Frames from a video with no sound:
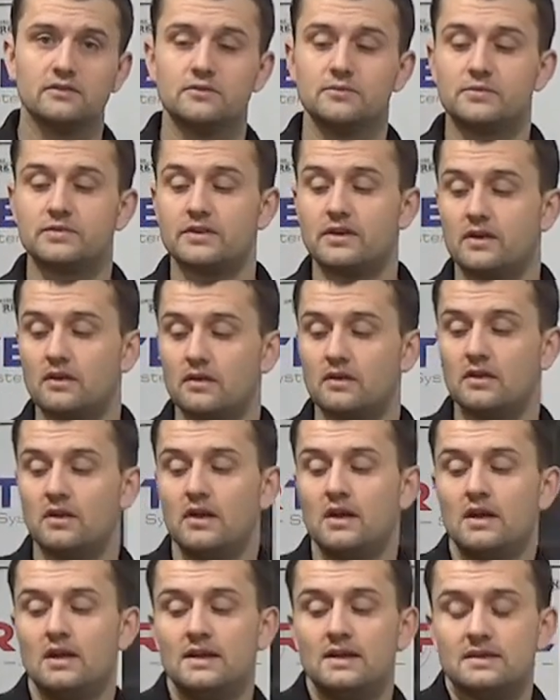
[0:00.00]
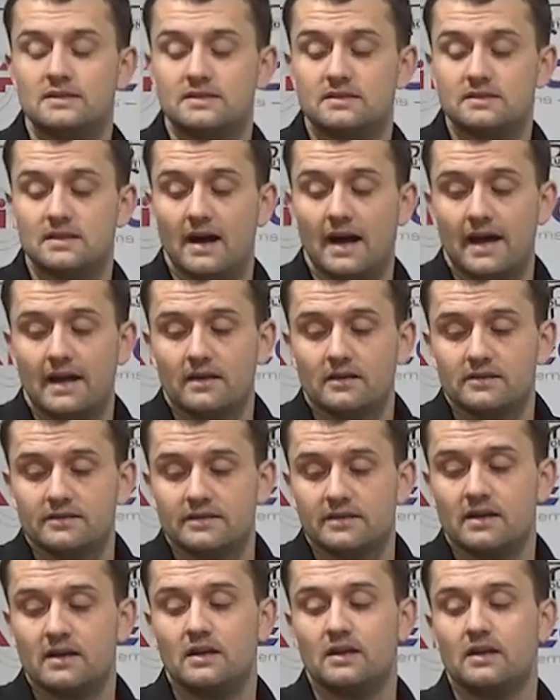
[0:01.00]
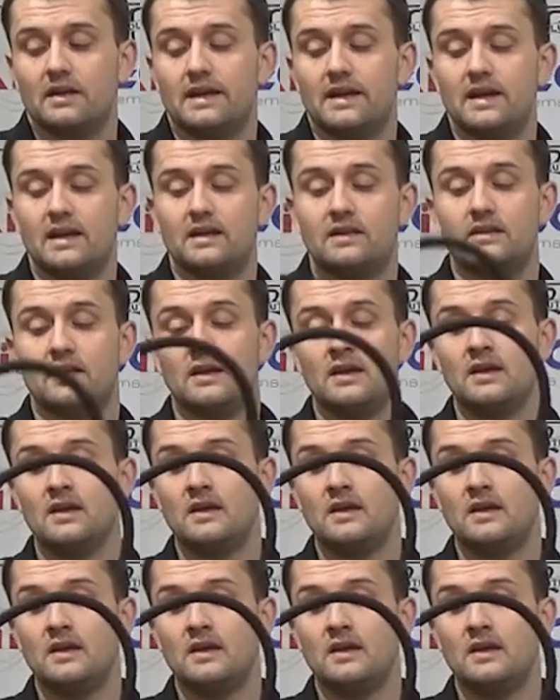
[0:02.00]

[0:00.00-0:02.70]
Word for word: lube shuttle styles and